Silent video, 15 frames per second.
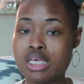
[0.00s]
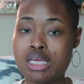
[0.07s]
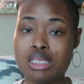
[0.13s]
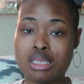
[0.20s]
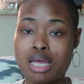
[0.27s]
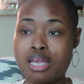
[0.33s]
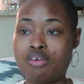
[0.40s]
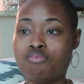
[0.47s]
in
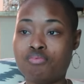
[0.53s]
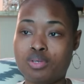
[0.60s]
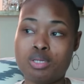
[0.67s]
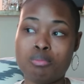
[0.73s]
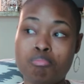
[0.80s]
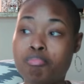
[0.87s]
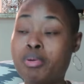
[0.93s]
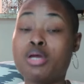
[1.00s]
life,
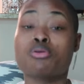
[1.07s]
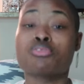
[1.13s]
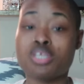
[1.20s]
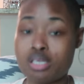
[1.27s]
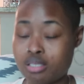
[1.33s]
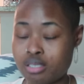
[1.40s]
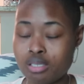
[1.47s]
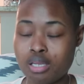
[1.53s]
better
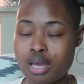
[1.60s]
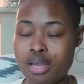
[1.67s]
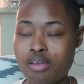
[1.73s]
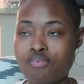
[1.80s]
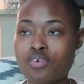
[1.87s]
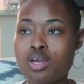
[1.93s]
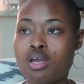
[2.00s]
things in life,